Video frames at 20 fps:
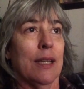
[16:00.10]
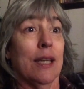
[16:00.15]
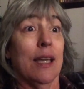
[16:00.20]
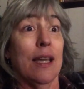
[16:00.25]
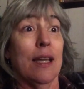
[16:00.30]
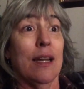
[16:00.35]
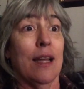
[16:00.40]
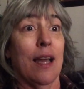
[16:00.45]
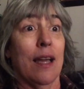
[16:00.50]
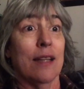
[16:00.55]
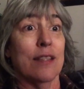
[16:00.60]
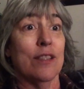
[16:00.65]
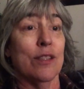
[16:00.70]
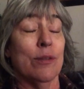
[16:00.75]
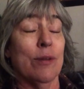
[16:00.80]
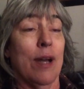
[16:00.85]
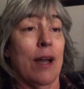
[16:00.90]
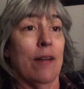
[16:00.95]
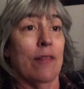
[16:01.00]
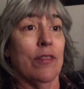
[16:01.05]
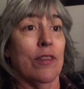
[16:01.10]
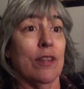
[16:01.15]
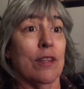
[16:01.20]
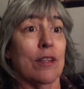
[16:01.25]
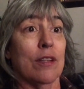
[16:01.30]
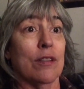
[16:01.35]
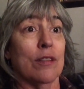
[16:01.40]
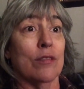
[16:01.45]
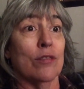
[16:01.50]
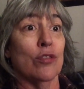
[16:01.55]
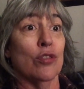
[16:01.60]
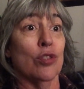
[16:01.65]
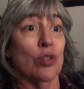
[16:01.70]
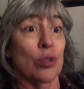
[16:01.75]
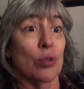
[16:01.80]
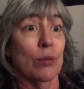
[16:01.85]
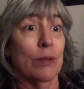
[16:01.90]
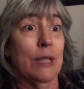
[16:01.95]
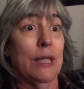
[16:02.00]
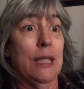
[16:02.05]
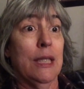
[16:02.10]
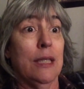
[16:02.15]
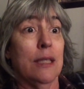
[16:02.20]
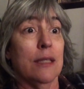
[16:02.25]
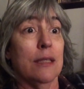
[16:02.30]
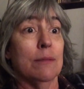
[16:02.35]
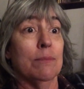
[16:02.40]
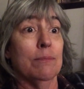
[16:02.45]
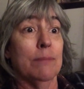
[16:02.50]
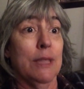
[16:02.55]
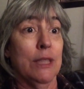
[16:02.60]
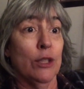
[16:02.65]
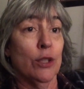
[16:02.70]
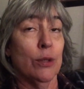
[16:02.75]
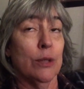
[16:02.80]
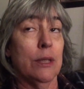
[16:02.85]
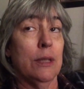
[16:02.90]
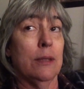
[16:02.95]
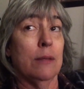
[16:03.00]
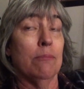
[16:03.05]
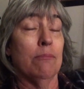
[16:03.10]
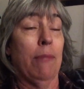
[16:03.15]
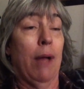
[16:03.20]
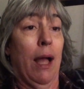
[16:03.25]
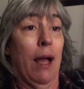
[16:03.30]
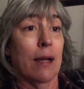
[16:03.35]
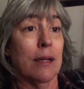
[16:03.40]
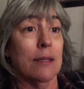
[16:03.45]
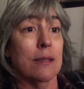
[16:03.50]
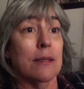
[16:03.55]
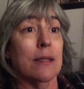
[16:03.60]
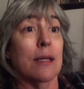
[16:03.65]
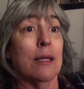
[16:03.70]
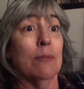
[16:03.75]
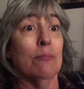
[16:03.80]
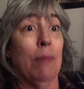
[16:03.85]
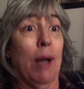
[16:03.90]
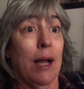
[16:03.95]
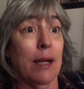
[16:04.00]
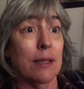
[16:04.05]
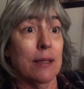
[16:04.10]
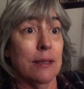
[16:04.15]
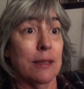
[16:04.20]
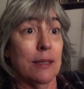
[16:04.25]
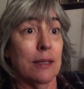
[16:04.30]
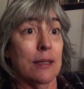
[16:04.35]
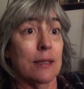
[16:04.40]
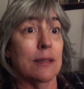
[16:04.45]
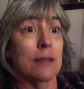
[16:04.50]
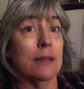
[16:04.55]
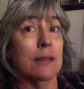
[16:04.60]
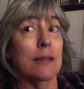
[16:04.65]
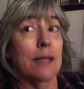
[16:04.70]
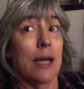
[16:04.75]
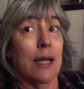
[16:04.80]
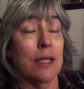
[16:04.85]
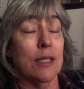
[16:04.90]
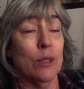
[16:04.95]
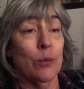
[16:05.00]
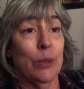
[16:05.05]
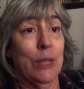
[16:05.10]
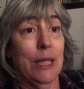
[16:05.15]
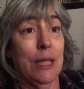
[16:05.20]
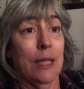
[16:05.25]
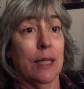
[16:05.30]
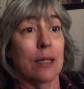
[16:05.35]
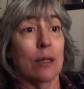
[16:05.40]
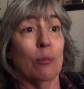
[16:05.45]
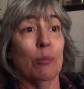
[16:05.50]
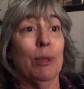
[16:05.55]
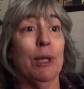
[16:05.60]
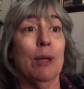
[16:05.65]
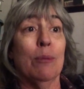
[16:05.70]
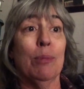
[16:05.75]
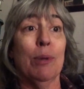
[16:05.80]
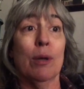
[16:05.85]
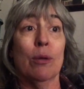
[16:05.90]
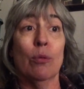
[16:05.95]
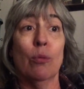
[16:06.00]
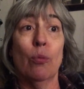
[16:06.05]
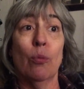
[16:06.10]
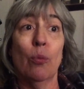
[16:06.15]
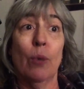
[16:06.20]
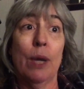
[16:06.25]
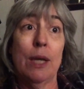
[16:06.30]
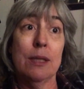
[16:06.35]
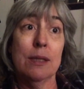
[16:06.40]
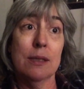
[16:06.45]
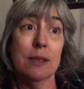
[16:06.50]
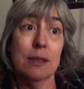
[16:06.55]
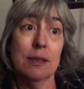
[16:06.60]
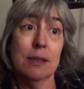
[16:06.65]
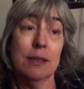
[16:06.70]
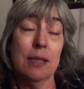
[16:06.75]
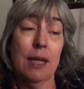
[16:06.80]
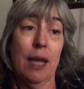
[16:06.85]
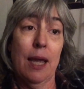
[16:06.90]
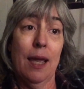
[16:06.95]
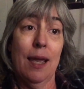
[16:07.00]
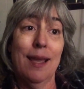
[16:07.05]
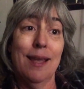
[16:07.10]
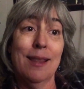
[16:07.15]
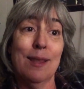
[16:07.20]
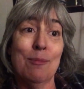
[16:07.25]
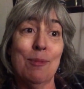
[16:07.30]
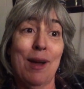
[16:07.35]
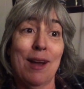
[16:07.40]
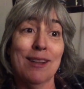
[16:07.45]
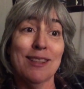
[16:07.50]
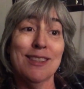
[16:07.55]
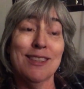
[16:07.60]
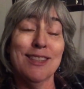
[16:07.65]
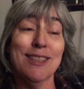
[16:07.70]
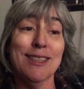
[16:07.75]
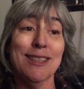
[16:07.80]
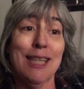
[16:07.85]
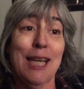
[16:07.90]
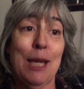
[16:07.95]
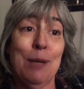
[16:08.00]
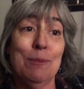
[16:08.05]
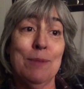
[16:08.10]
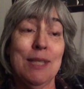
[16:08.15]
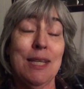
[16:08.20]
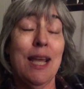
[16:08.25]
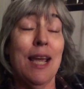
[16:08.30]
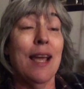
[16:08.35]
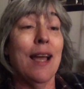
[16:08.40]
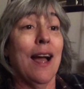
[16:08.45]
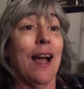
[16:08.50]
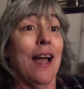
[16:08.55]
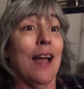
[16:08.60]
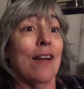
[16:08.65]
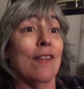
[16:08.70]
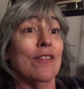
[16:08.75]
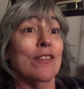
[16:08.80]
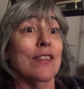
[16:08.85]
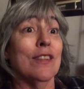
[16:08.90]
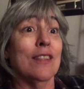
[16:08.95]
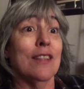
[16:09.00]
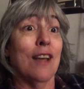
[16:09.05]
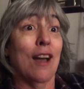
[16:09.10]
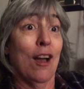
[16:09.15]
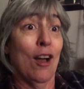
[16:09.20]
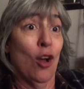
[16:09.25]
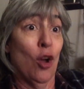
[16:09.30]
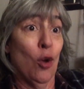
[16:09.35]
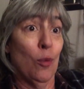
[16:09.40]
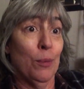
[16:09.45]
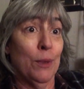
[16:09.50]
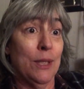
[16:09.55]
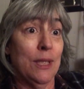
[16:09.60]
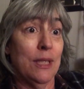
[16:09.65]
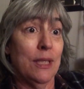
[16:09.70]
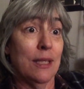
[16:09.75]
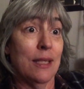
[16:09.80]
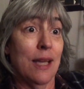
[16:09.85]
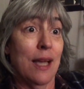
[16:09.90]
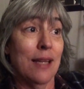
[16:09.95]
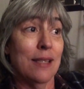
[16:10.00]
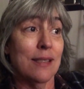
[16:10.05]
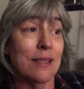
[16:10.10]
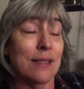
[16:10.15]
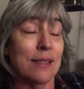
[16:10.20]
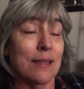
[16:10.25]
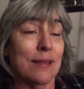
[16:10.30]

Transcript: again, I do have the jewelry mystery box unboxing next week. It'll be up on Wednesday. The box just came today. I have not opened it yet.